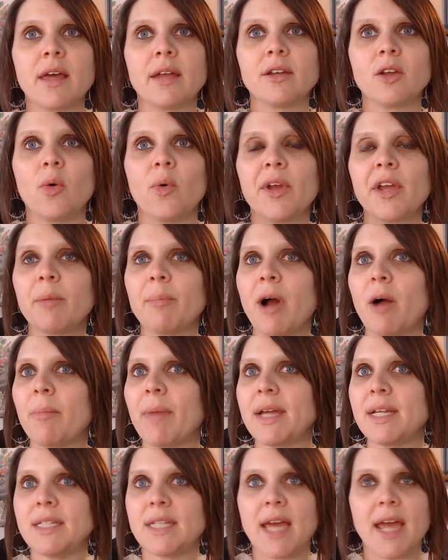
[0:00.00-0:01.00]
and going about
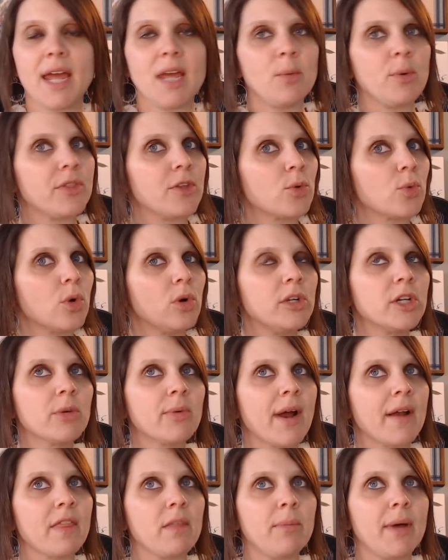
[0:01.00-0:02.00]
my day with it rolling
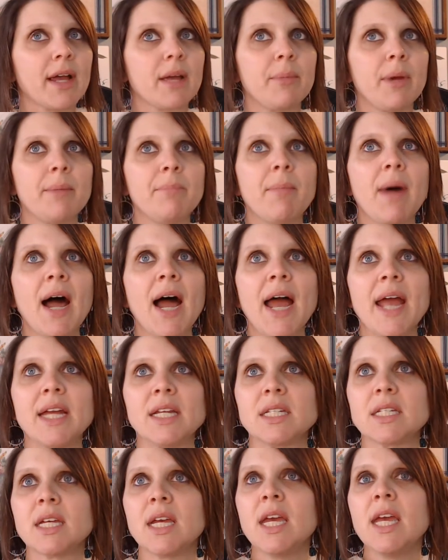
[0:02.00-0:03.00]
around in the back of my
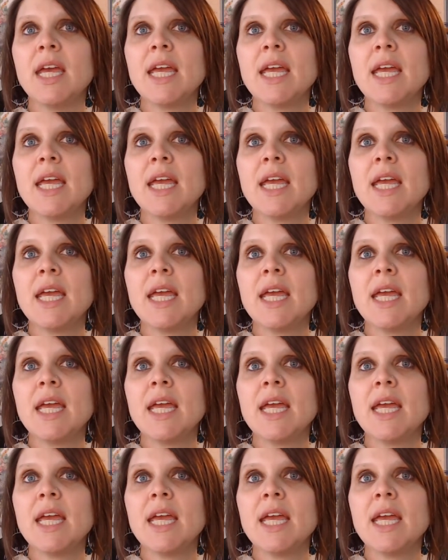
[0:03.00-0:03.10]
mind,